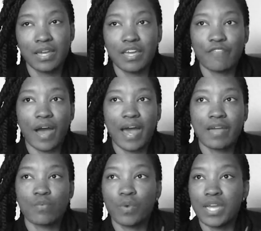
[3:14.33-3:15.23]
If
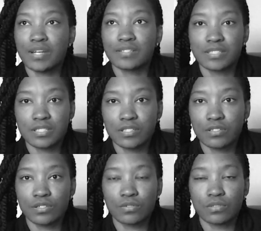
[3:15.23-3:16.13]
I wait
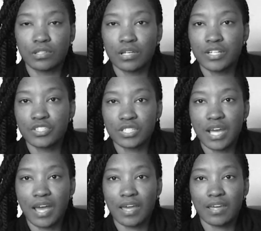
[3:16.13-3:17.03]
until
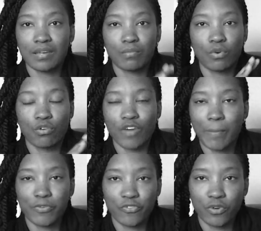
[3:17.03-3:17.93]
lunchtime or right
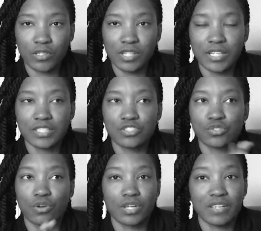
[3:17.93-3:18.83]
before lunch
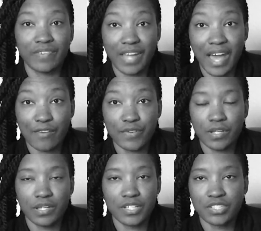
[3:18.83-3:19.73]
or even after
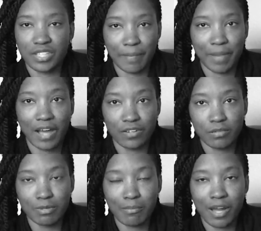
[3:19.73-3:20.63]
lunch, then I'm not going to
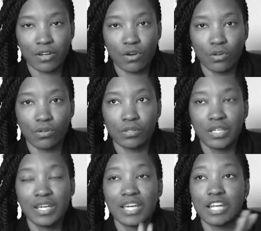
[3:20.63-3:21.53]
meet my goal.
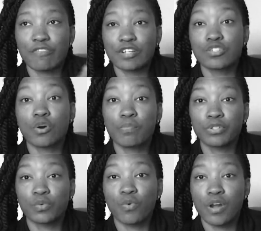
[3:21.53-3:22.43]
And if I don't put
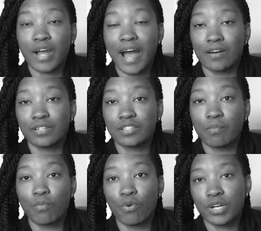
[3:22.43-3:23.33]
the water out in
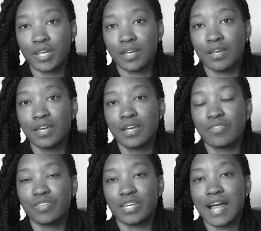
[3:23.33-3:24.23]
the morning,
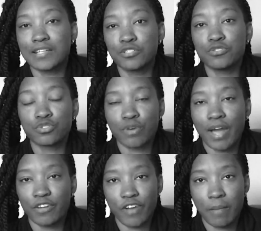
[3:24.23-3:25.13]
then I lose
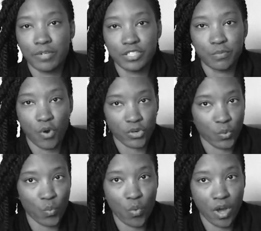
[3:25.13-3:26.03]
track of how much
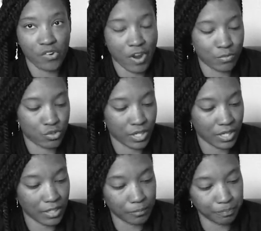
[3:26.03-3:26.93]
water I'm
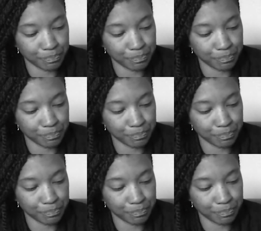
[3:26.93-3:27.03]
drinking.